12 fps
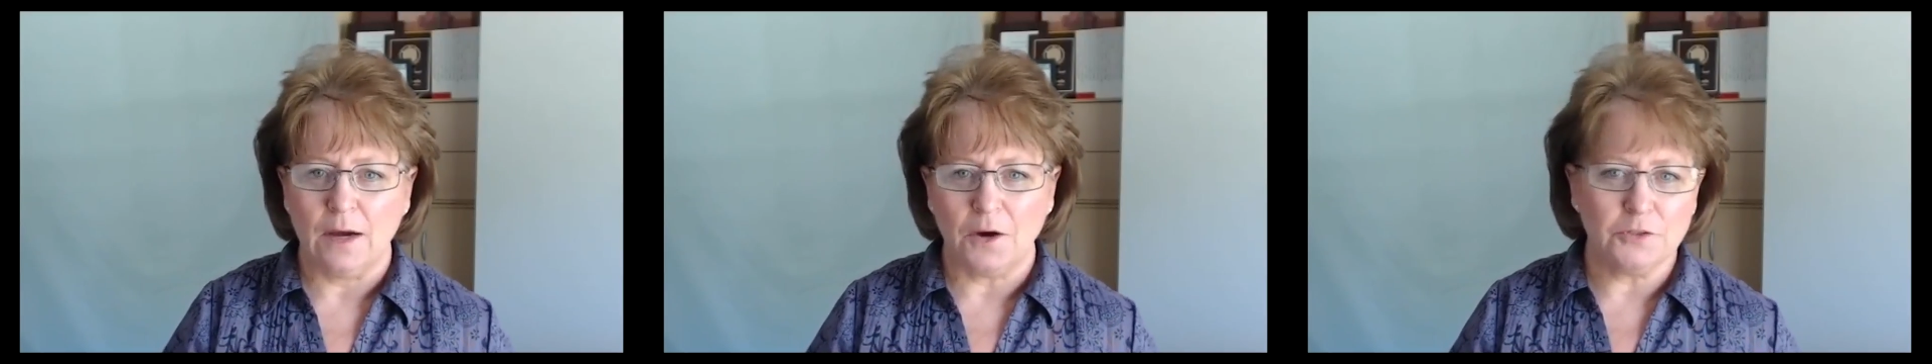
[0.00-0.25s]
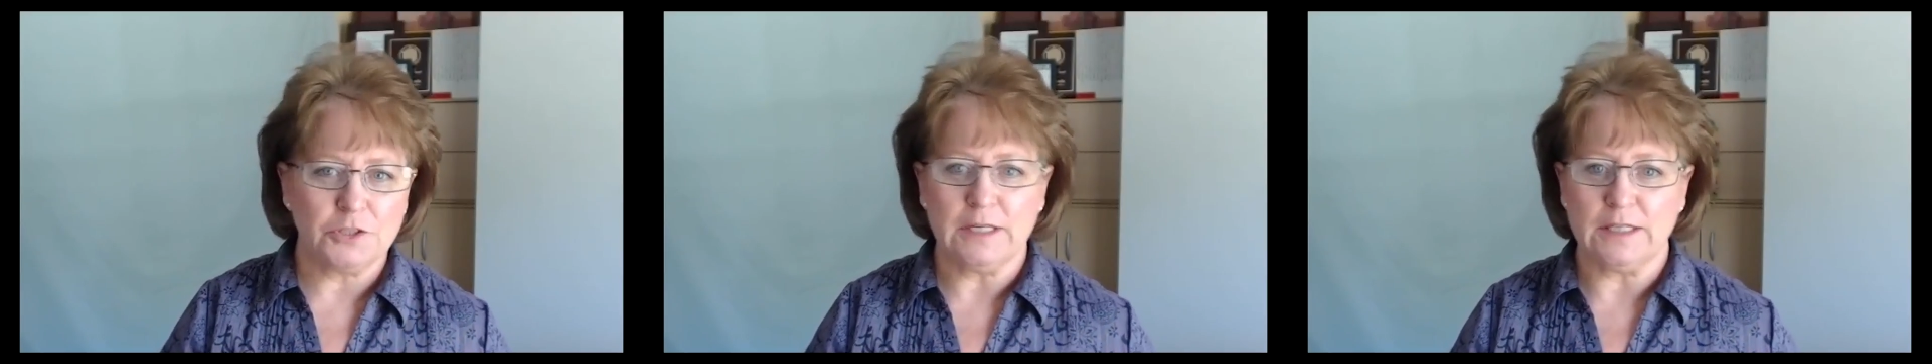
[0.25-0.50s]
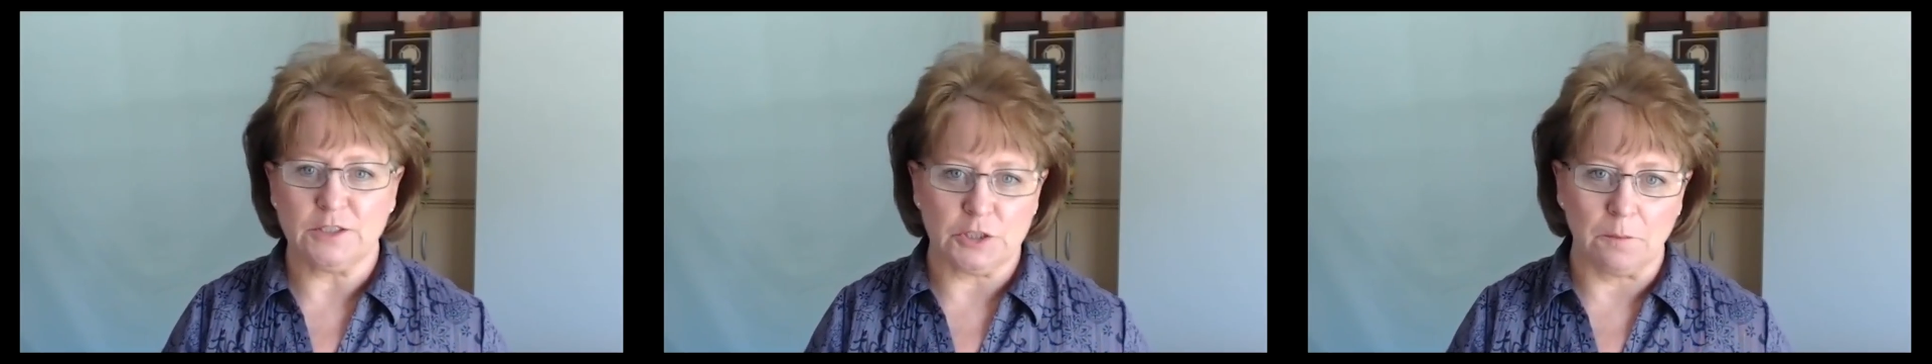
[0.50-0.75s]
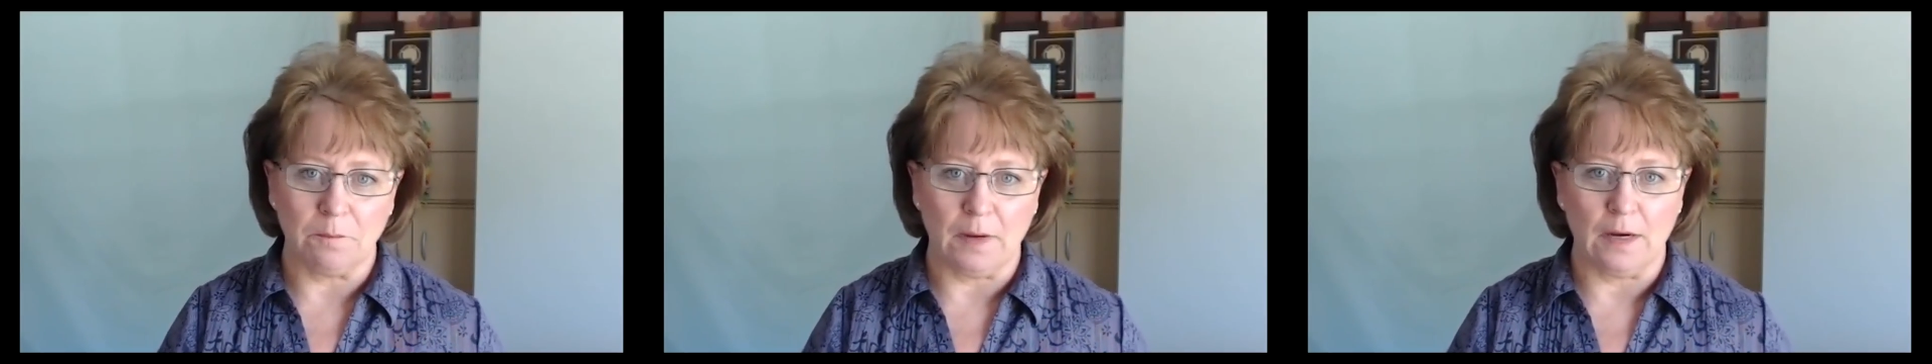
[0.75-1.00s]
Oh, she can
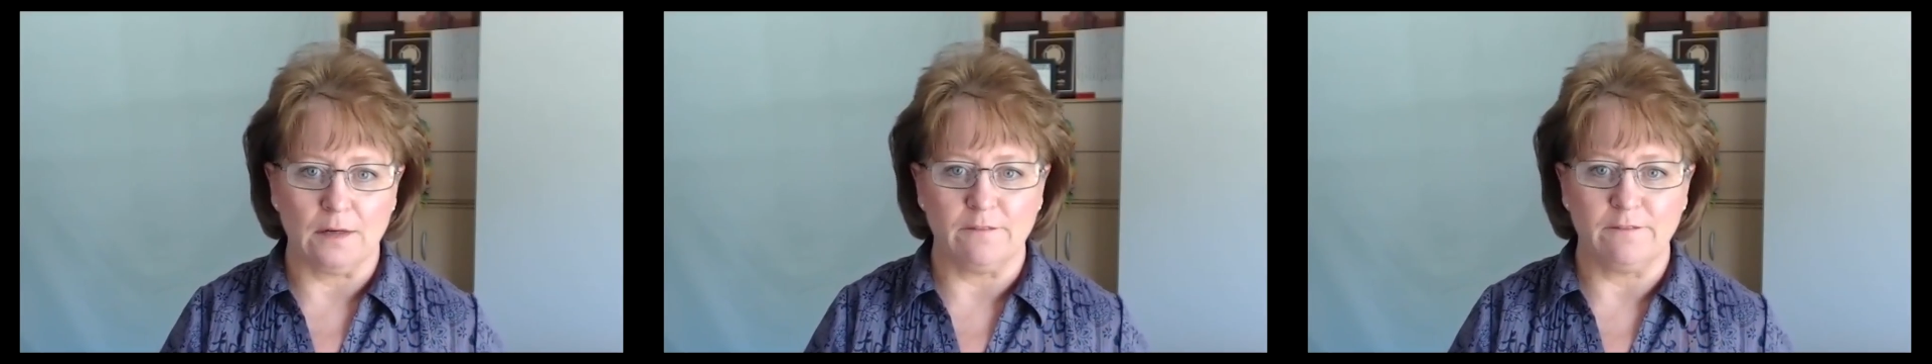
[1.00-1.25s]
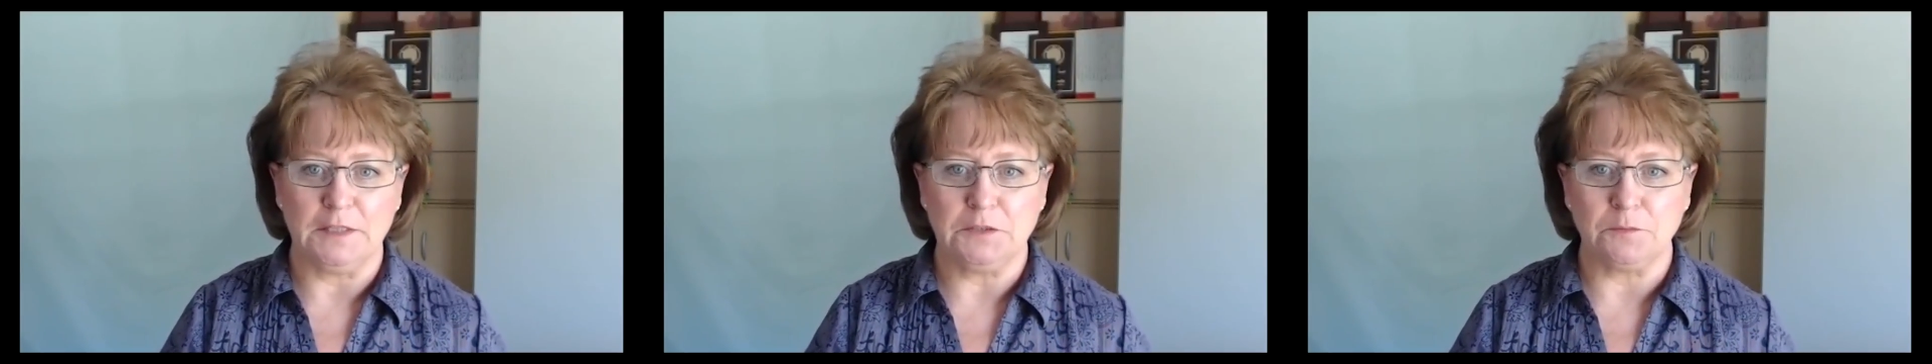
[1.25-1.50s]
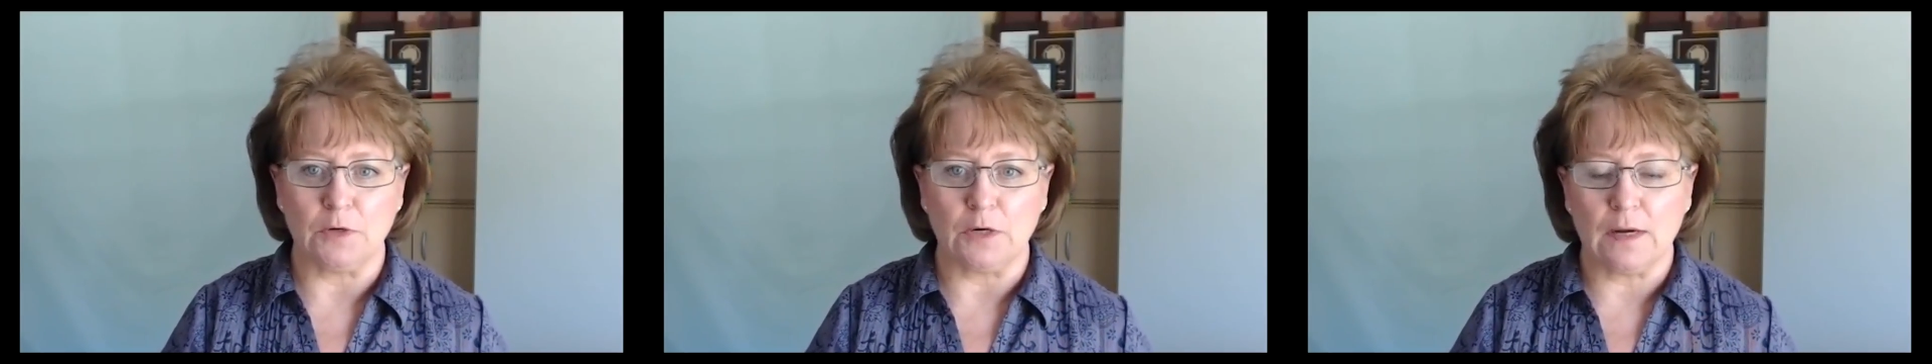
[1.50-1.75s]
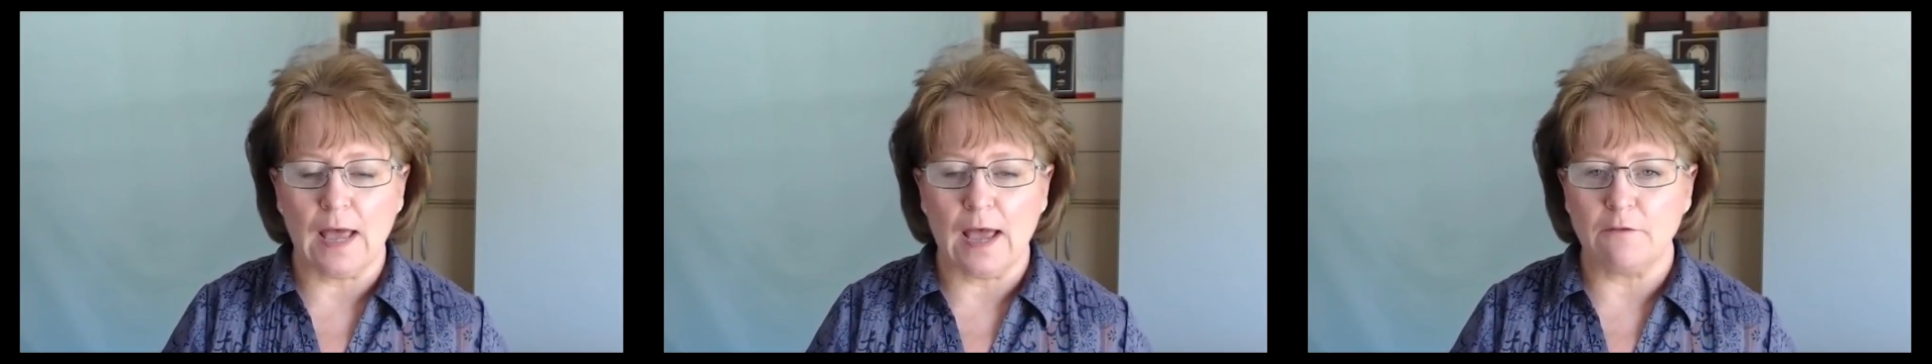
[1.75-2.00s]
jump onto Facebook
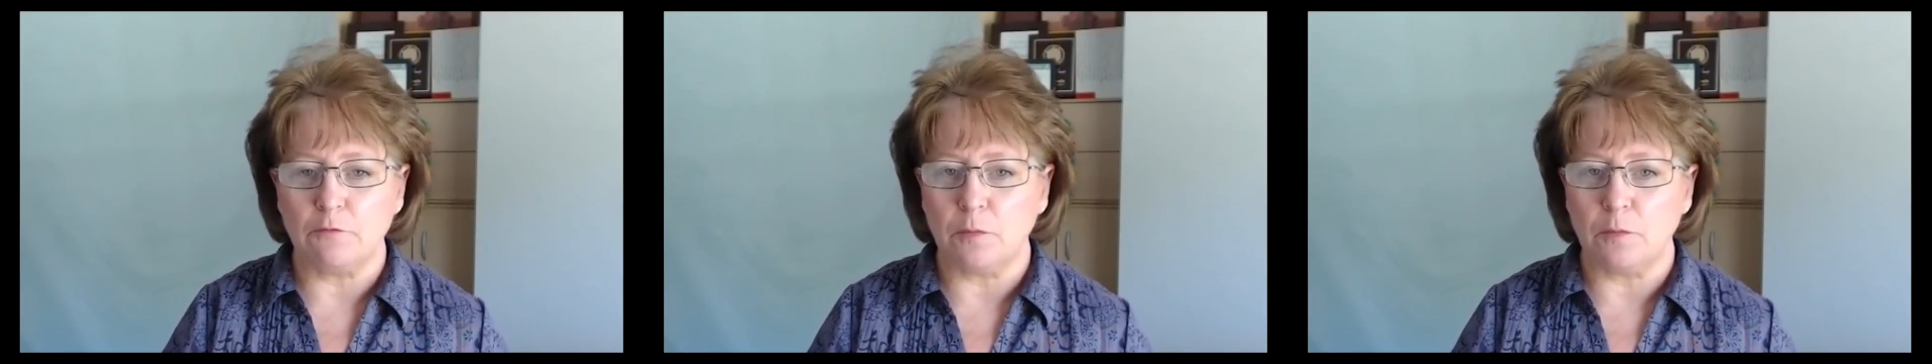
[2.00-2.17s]
Live,